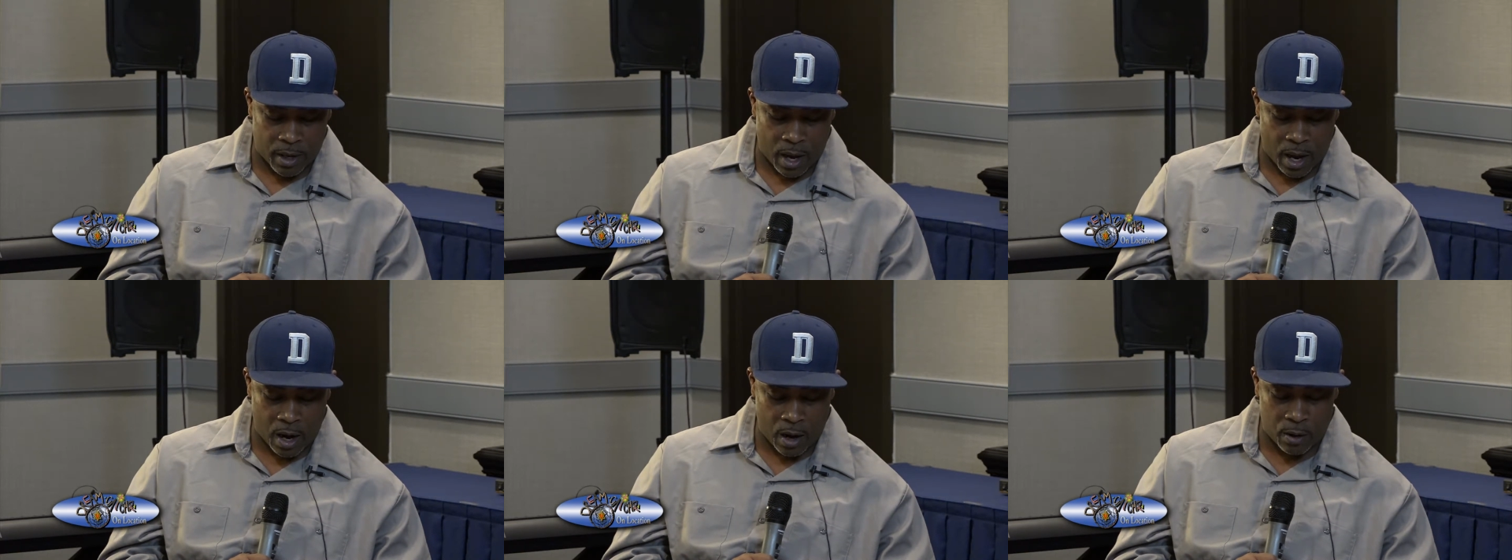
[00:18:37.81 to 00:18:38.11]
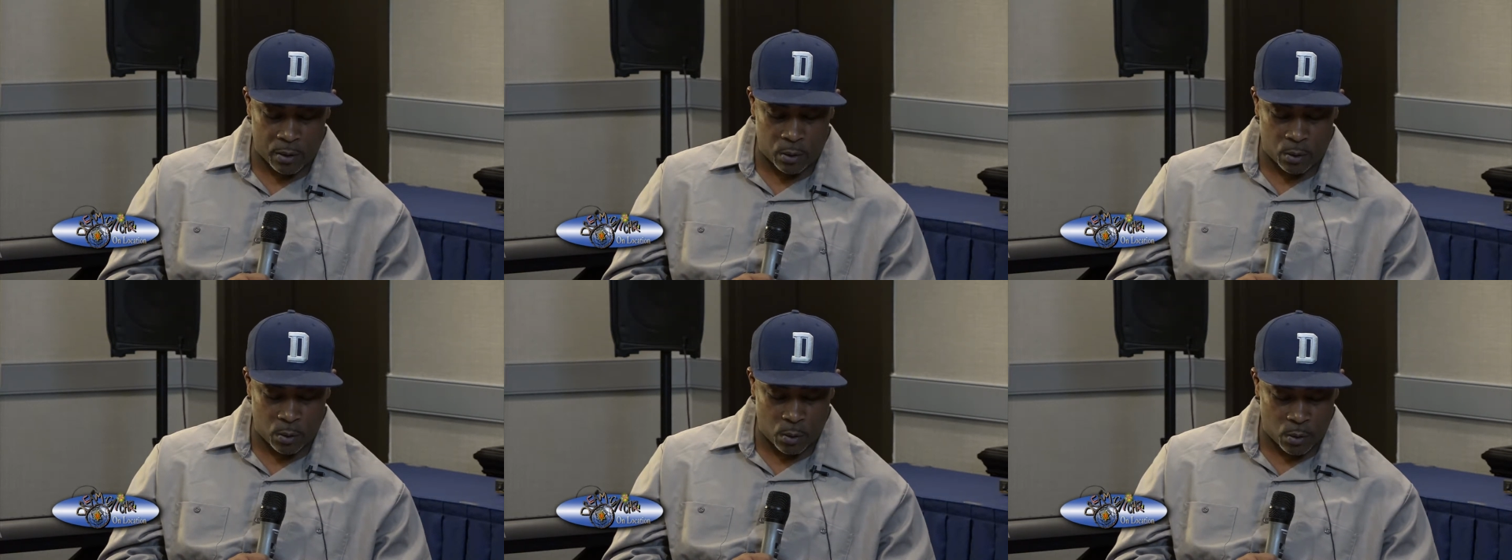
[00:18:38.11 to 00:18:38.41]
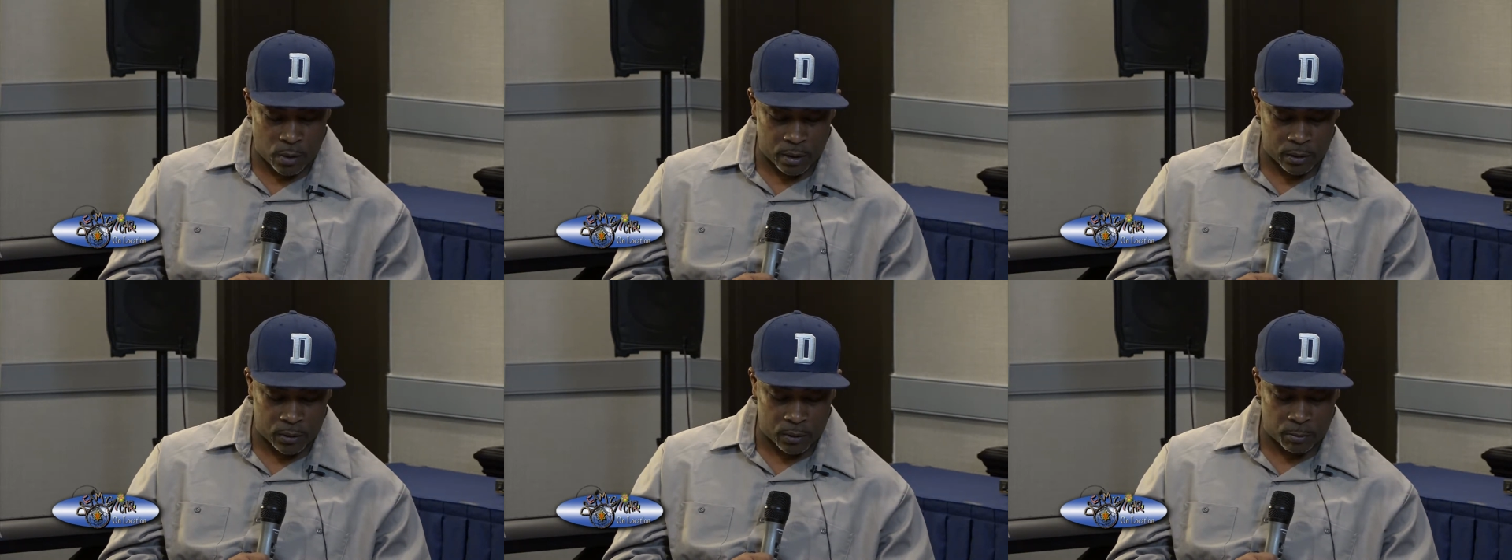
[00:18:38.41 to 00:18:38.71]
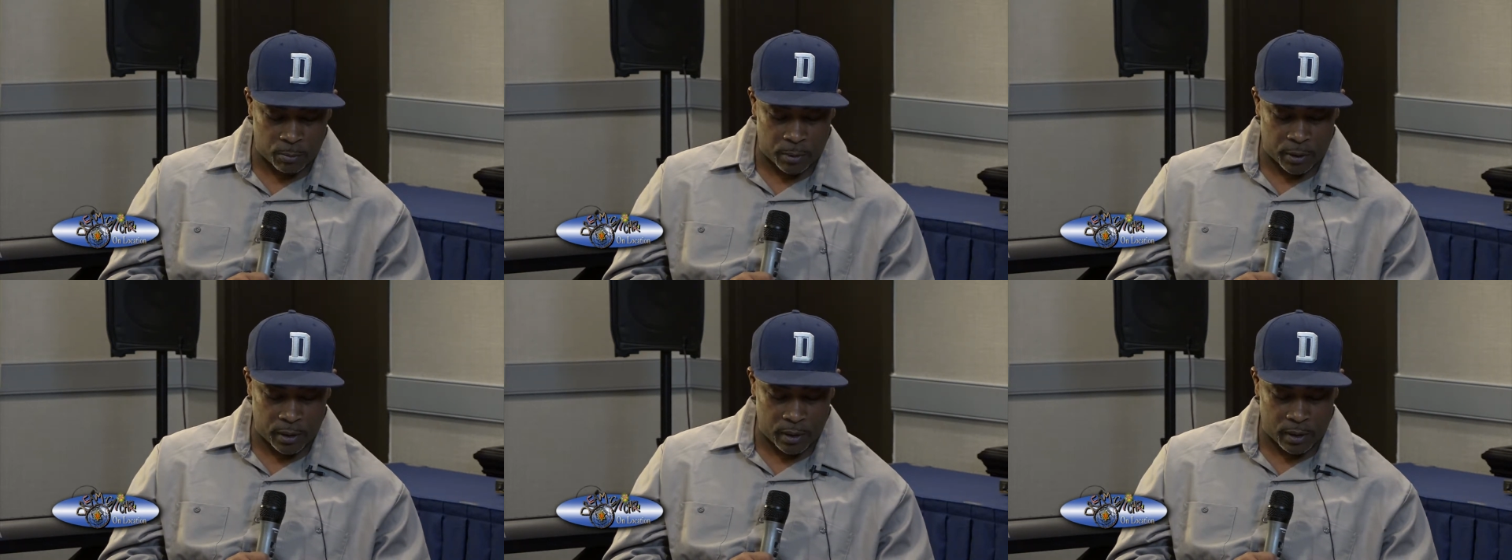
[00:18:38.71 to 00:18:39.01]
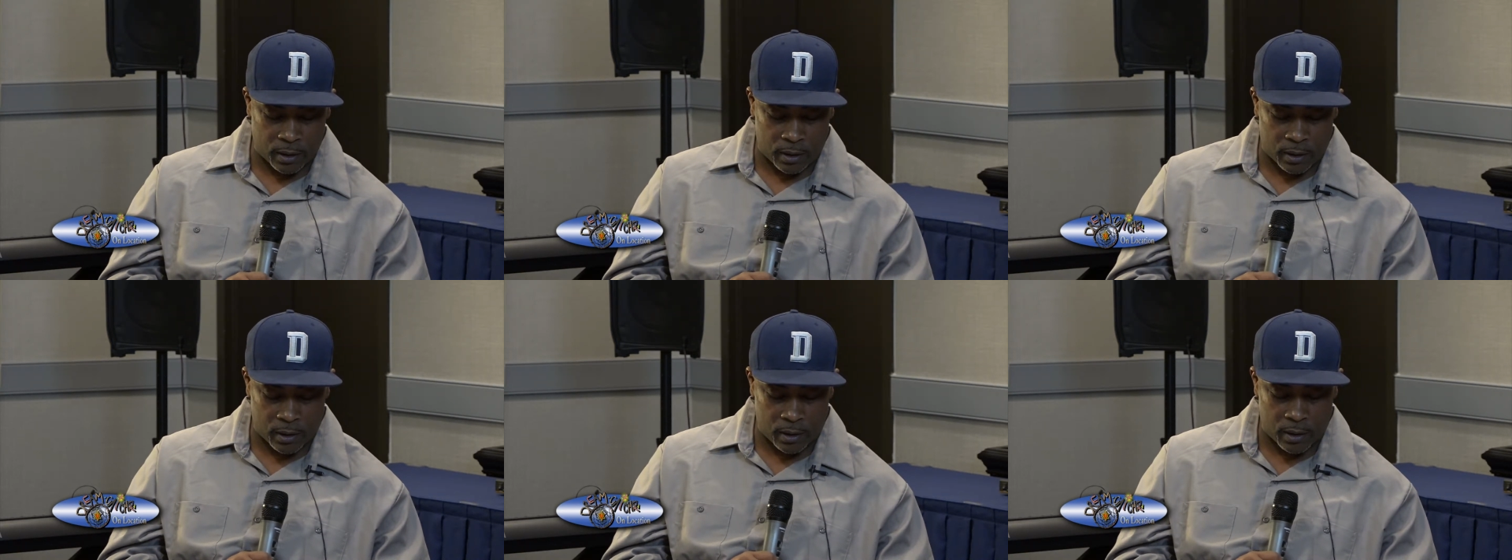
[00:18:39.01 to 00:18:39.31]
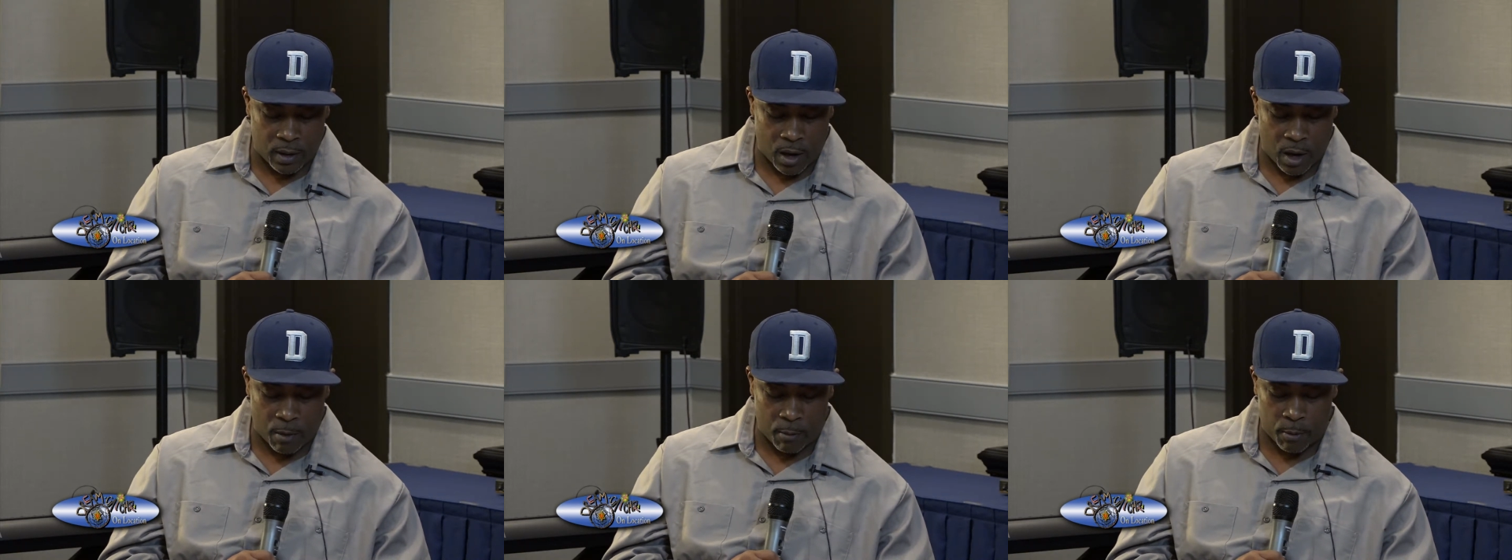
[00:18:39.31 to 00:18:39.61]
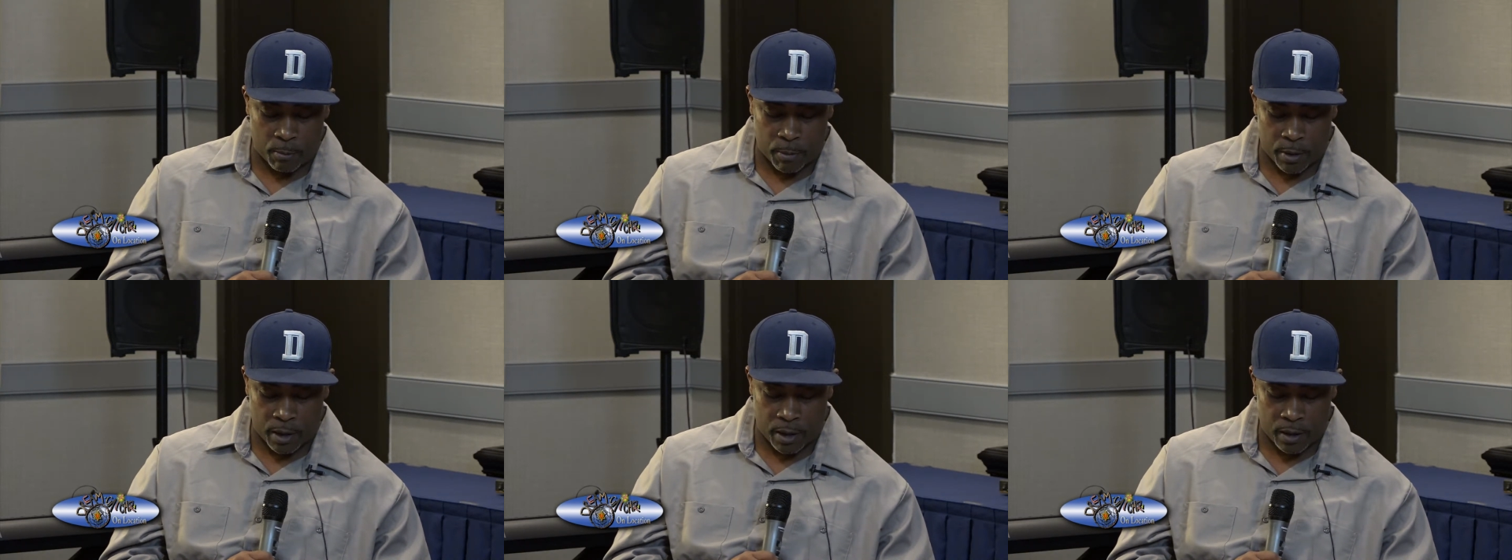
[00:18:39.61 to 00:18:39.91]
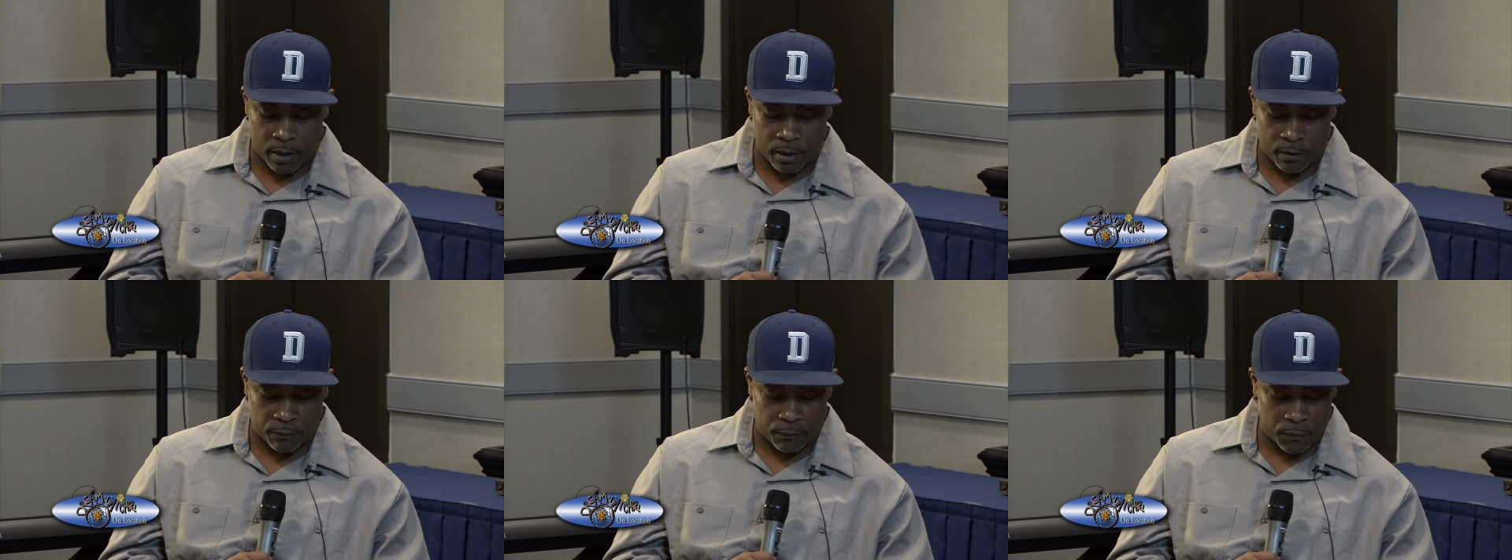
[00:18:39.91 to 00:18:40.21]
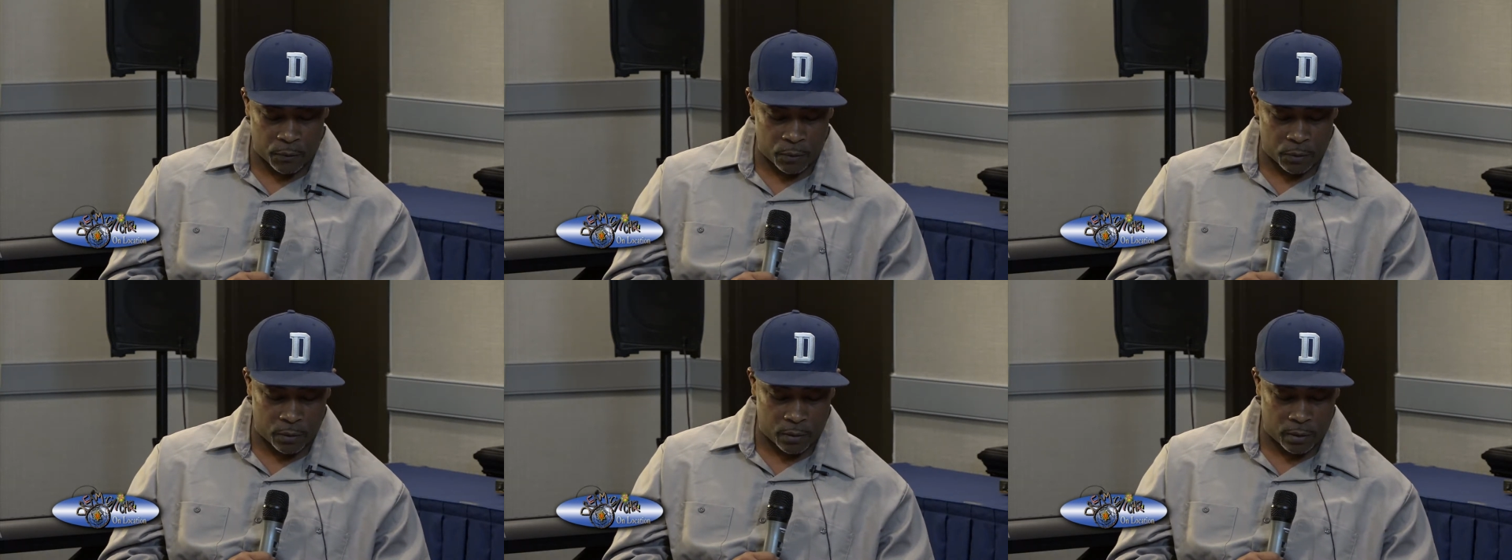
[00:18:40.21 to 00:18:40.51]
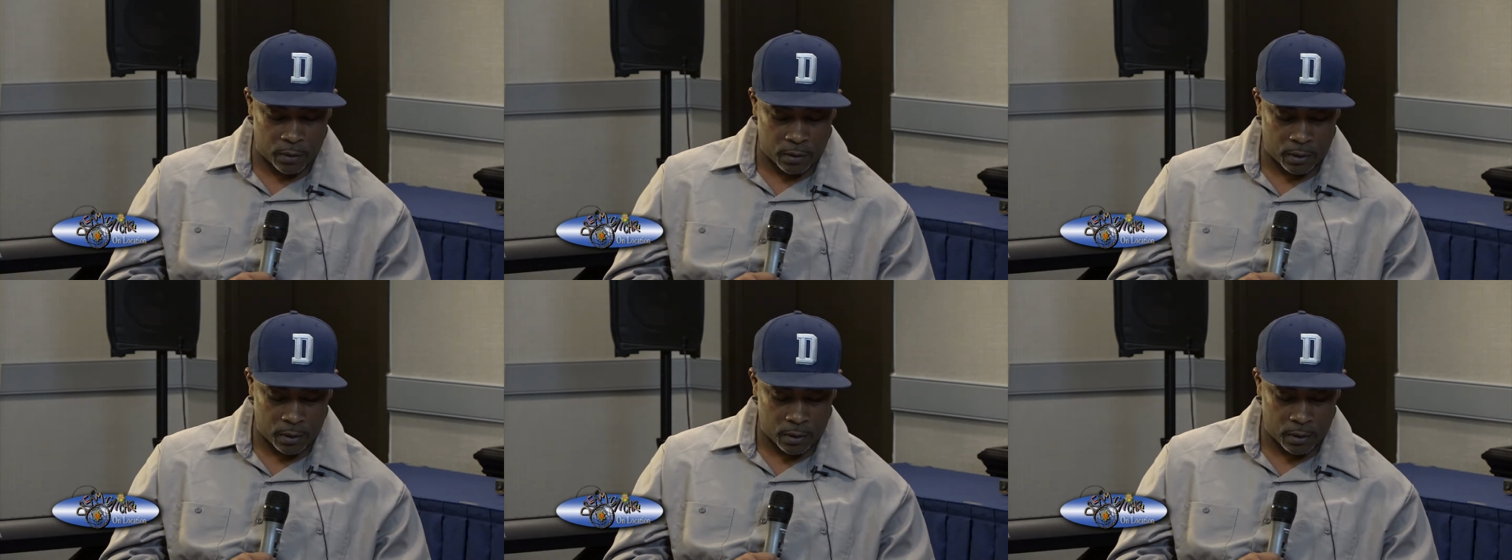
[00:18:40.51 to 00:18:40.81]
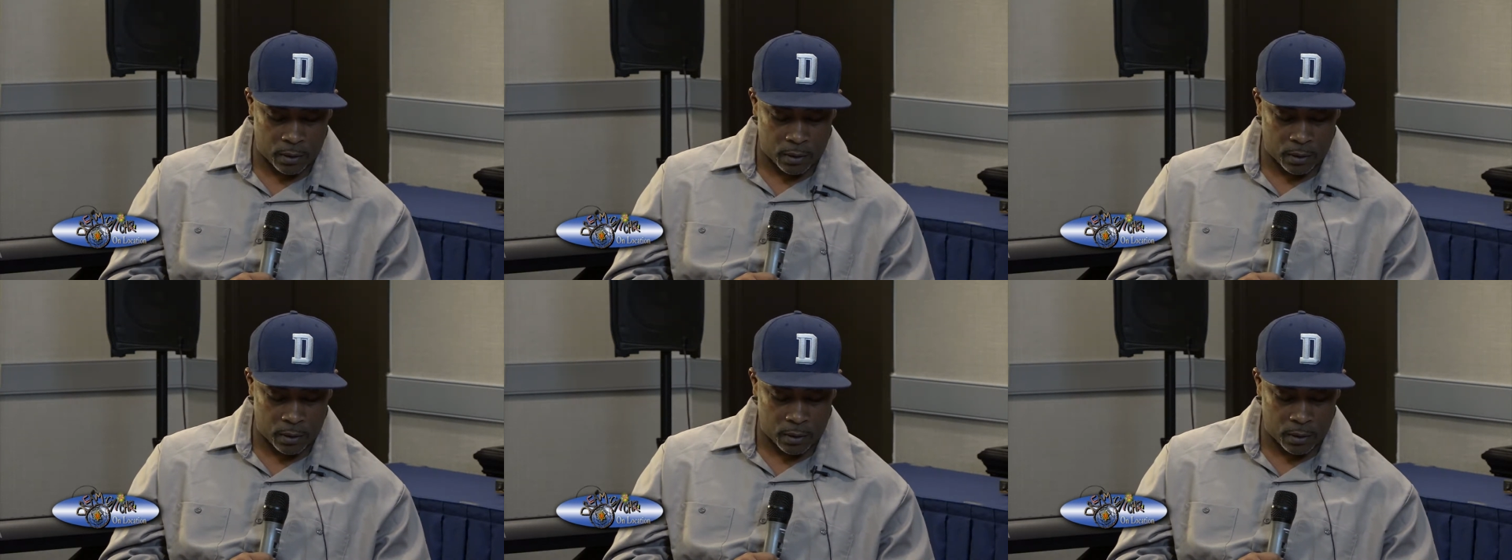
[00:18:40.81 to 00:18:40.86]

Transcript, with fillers: how are you going to be a good armor bearer if you're